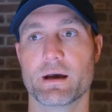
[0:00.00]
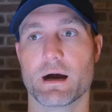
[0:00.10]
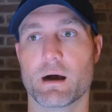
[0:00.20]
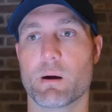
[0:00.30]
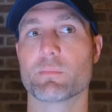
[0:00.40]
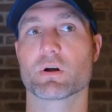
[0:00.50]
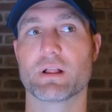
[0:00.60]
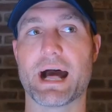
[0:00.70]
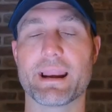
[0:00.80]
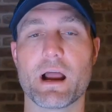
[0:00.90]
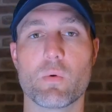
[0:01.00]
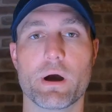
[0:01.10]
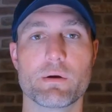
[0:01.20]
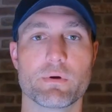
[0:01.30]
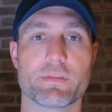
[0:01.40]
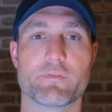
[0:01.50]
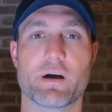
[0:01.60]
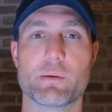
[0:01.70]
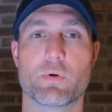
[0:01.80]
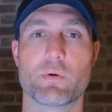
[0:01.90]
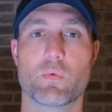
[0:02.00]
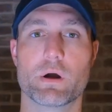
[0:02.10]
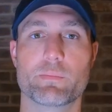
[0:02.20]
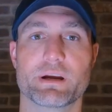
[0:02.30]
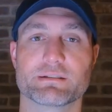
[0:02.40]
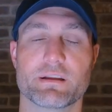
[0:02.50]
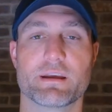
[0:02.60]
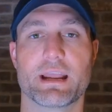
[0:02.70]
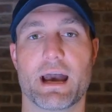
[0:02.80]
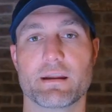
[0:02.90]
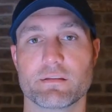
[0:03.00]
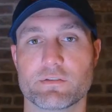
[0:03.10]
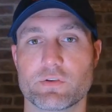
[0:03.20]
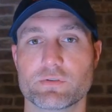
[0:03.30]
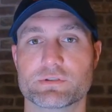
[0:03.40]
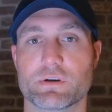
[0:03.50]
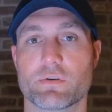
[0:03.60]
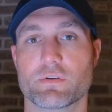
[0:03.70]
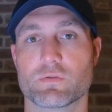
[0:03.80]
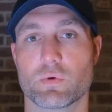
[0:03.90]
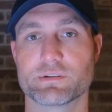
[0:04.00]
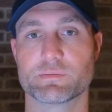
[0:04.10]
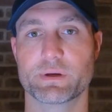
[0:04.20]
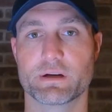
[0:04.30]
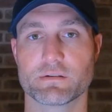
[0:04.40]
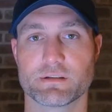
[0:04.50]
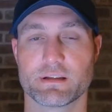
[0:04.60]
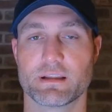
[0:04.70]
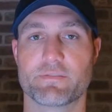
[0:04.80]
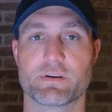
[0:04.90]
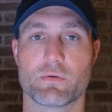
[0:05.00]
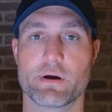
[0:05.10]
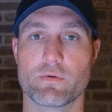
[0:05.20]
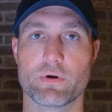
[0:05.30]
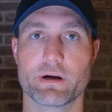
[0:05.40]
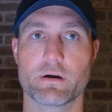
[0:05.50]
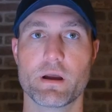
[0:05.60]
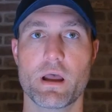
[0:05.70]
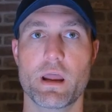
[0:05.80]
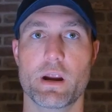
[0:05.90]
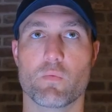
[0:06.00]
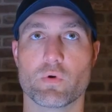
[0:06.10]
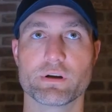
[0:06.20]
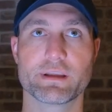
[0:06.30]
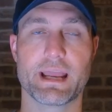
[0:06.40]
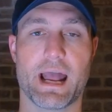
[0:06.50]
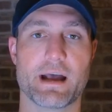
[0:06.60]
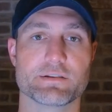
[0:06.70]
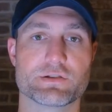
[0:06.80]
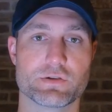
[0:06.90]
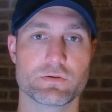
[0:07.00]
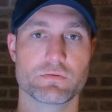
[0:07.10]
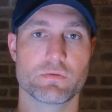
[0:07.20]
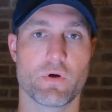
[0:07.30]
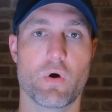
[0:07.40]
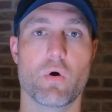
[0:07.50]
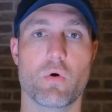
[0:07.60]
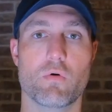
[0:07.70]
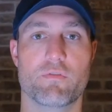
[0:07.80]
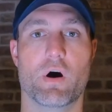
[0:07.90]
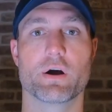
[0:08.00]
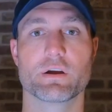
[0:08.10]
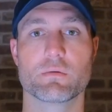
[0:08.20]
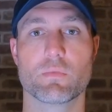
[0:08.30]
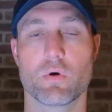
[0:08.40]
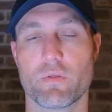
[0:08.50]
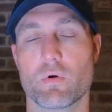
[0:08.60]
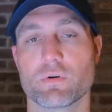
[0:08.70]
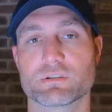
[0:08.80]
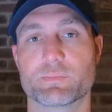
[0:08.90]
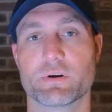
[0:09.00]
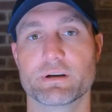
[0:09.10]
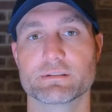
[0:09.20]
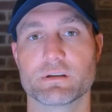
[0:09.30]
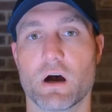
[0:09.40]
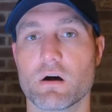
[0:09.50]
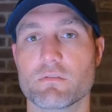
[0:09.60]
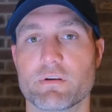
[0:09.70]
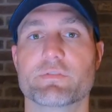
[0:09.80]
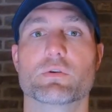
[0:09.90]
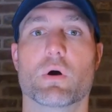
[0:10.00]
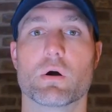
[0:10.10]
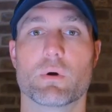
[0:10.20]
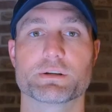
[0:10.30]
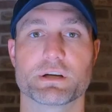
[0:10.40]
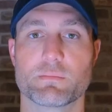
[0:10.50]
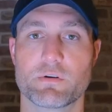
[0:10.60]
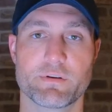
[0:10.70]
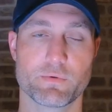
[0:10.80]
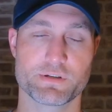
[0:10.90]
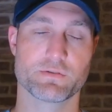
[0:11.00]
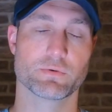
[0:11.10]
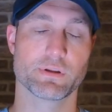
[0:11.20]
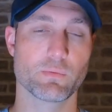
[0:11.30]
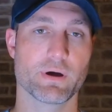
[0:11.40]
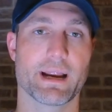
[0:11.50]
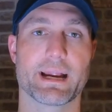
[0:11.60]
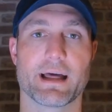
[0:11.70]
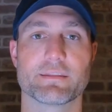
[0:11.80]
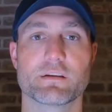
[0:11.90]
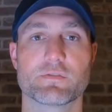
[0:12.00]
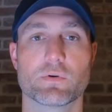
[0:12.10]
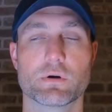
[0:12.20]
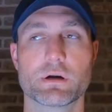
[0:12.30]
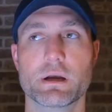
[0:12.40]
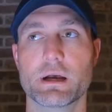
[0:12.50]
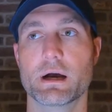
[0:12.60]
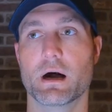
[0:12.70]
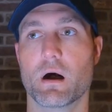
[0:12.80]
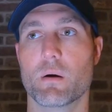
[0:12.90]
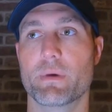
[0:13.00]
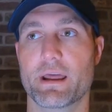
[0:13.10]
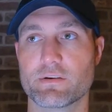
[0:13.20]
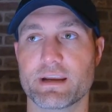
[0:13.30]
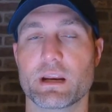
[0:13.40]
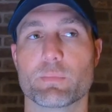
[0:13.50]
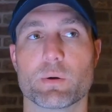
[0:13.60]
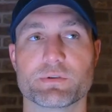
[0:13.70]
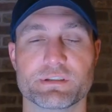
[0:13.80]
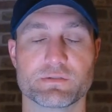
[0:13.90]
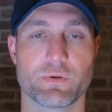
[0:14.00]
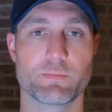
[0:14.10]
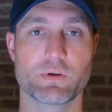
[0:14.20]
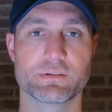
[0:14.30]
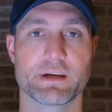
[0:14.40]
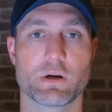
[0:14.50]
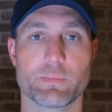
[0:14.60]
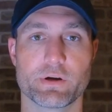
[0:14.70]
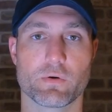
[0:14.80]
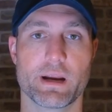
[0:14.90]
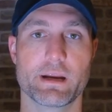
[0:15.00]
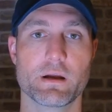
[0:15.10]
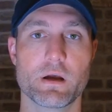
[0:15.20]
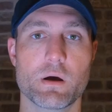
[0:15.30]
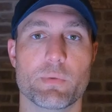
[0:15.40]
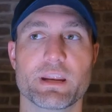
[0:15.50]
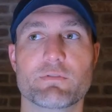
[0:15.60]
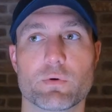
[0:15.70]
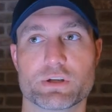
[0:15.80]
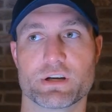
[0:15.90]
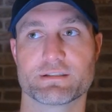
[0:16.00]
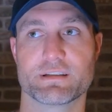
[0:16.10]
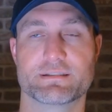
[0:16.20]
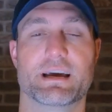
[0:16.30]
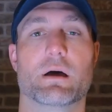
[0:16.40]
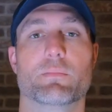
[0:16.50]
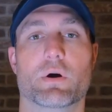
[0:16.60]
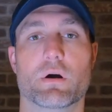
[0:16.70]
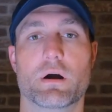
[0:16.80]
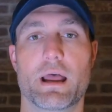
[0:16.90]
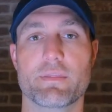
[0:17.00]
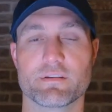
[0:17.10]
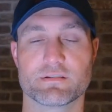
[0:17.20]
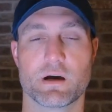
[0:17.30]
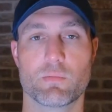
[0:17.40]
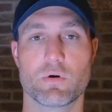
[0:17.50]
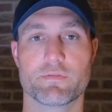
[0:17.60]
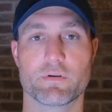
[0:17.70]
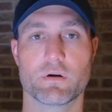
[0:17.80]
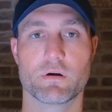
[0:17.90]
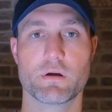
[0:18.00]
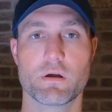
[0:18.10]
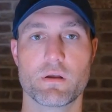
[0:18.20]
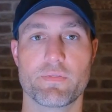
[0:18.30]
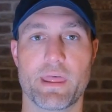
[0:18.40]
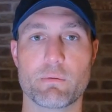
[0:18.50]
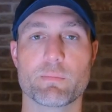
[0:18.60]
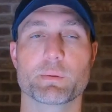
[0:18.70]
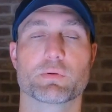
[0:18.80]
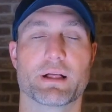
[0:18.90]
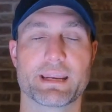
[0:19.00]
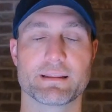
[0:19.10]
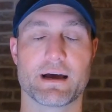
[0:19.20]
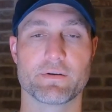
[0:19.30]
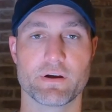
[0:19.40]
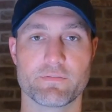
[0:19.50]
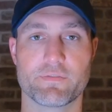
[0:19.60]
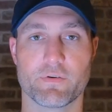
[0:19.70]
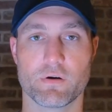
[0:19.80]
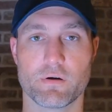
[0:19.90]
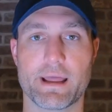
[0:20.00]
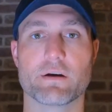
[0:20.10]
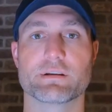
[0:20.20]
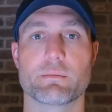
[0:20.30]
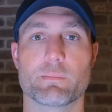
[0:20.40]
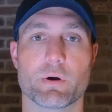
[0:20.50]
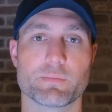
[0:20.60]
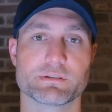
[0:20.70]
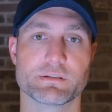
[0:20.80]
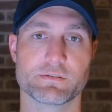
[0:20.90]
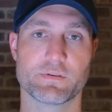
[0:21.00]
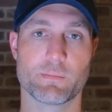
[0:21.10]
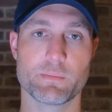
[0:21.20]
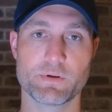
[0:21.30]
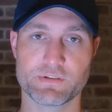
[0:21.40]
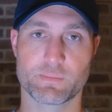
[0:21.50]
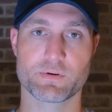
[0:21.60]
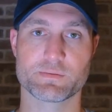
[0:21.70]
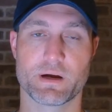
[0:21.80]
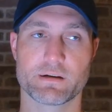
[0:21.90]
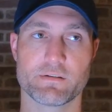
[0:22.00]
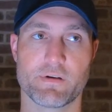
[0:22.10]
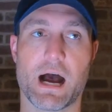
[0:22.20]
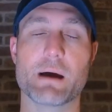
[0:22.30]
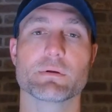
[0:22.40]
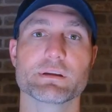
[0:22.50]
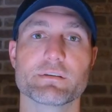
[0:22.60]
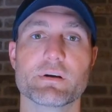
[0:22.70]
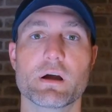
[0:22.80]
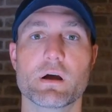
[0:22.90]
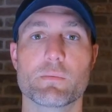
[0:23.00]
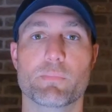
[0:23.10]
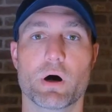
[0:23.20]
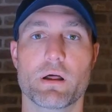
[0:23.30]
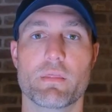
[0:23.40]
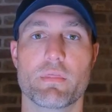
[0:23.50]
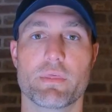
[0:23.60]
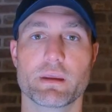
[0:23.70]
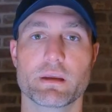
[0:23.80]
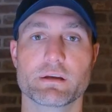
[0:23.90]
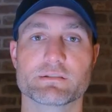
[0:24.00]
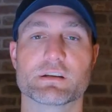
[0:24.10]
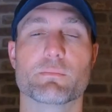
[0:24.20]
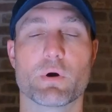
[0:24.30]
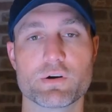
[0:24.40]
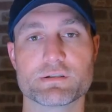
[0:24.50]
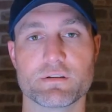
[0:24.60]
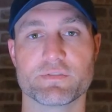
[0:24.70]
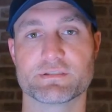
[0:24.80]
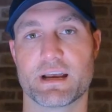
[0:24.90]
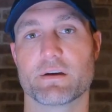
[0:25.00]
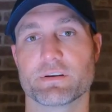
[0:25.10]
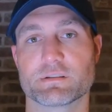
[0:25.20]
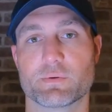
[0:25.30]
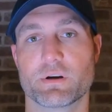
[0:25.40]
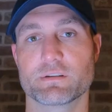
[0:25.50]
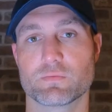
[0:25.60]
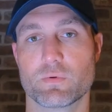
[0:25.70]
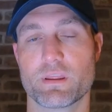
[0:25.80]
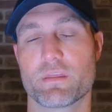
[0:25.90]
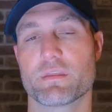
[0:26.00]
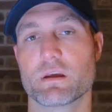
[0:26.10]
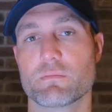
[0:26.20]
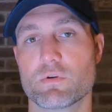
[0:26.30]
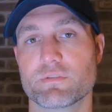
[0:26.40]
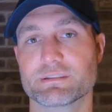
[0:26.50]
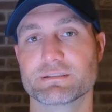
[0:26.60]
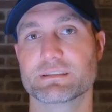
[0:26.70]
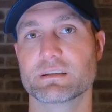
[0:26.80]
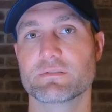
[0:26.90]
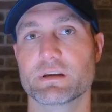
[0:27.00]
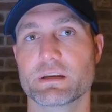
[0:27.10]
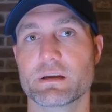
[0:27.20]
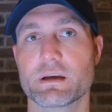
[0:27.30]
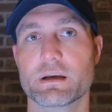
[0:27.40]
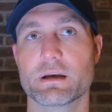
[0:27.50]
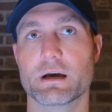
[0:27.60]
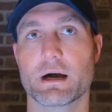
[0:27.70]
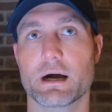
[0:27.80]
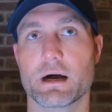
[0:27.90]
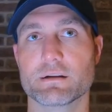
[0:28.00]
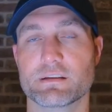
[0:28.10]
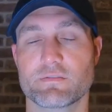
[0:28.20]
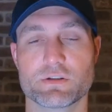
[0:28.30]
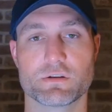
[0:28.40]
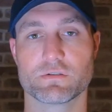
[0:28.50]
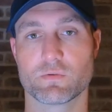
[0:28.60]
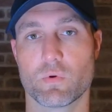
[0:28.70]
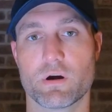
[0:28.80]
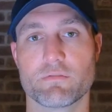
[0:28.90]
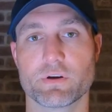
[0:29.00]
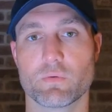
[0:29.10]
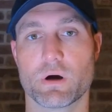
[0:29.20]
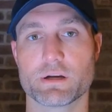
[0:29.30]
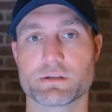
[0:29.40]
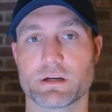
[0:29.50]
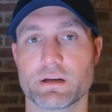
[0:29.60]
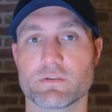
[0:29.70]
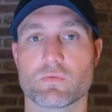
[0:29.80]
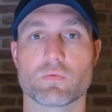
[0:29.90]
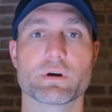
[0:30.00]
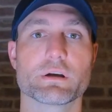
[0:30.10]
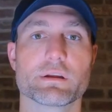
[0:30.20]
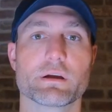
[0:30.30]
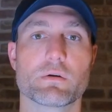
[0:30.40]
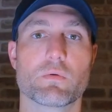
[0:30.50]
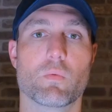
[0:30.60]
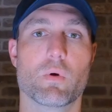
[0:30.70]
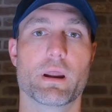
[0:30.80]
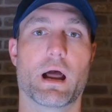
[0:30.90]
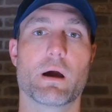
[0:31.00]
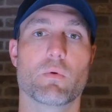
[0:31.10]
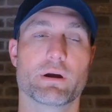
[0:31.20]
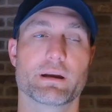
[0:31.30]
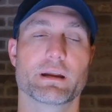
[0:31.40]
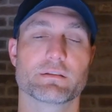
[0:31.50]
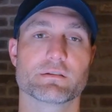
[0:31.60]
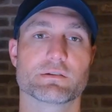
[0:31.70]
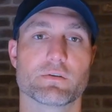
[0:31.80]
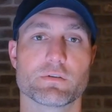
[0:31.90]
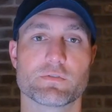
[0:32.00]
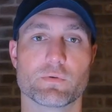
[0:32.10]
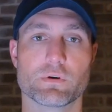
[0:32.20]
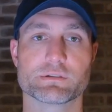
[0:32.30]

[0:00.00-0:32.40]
I'm glad I went with the 5.1 because I think adding the two Sonos One speakers in the left and right rear, it really adds to the whole volume or the whole experience of if you are watching a movie, which is really what I got these for. Entertaining purposes with music, it'll be great. But even with just the soundbar and the subwoofer, they would be plenty loud enough for entertainment purposes from a music perspective, I believe. But the submersive sound experience with the movies and TV shows or whatever you're watching is really what I wanted to get the Sonos for.